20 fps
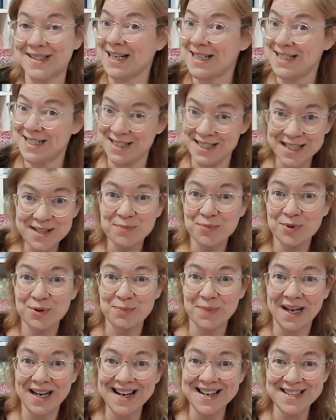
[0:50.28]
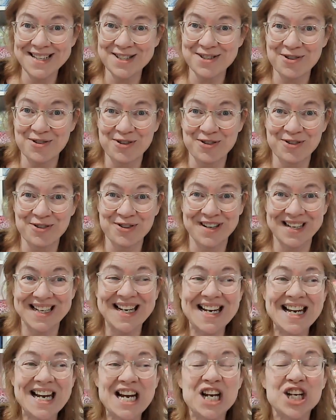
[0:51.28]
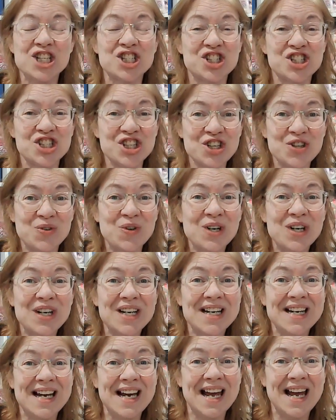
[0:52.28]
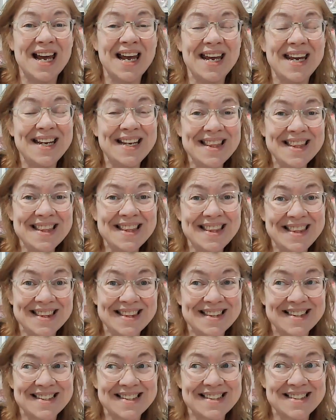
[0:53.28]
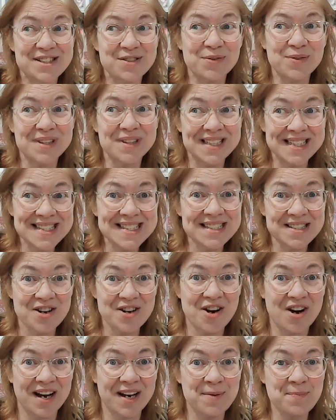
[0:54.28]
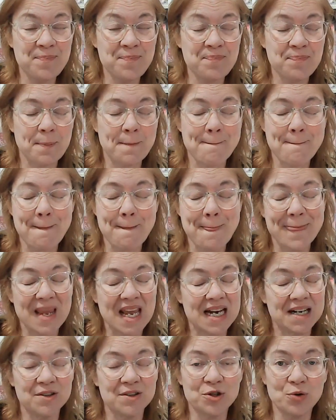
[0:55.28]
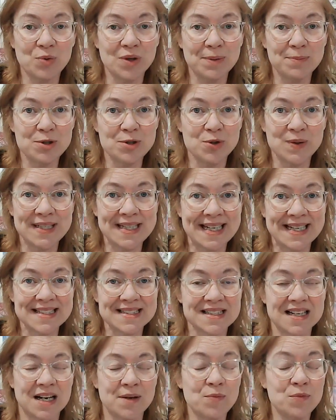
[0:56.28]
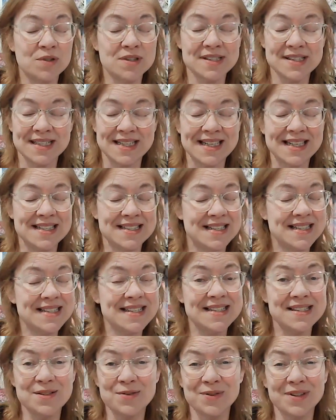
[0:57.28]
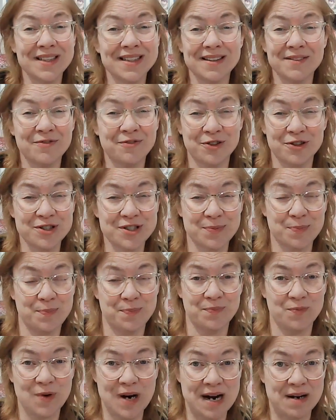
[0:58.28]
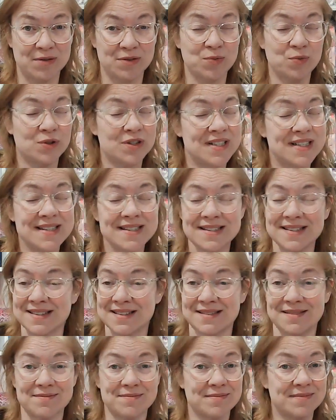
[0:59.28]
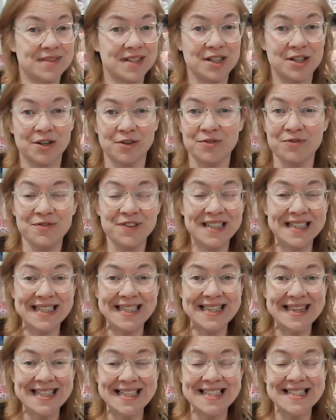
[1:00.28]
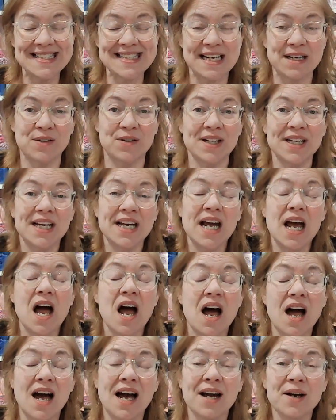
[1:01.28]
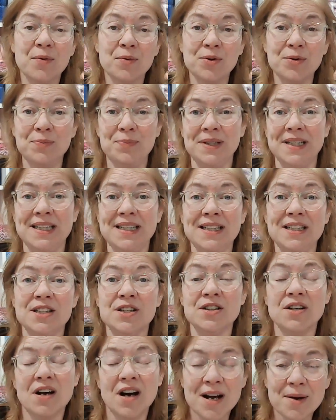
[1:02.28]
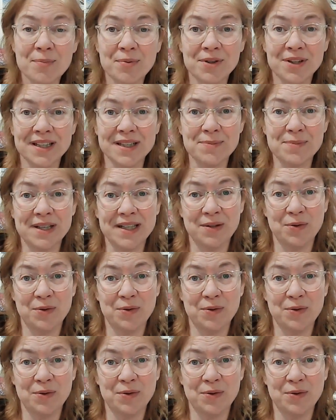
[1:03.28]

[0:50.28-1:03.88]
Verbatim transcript: I didn't put my ice order in. So in so this time I don't know what I'm doing next time. We'll see. Because this is only the first round. We're just, you know, feeling things out. I will be not putting my